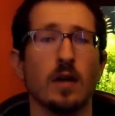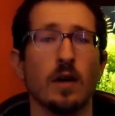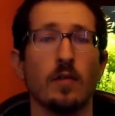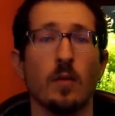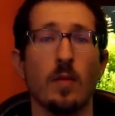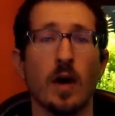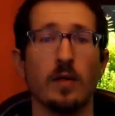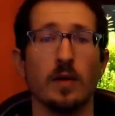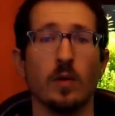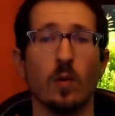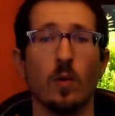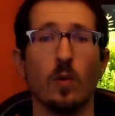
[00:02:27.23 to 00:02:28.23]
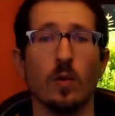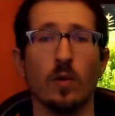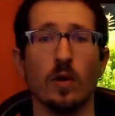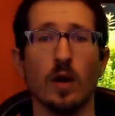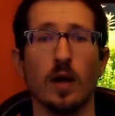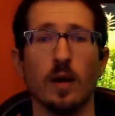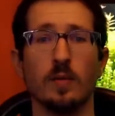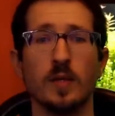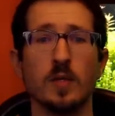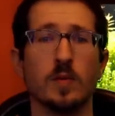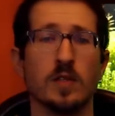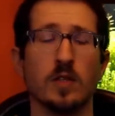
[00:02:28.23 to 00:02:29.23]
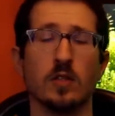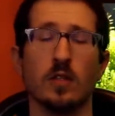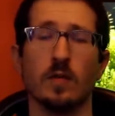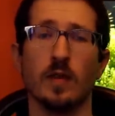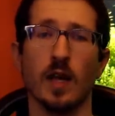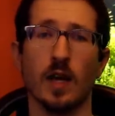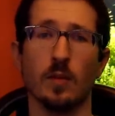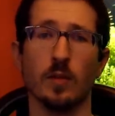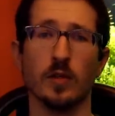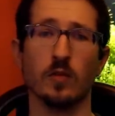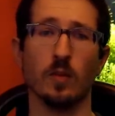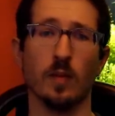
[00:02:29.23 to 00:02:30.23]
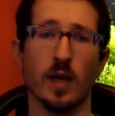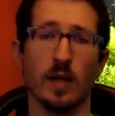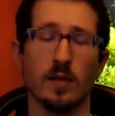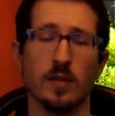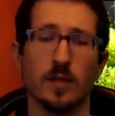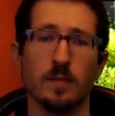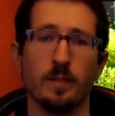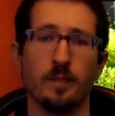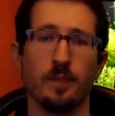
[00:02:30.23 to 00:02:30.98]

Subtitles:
of the method or disposition of the animal's remains.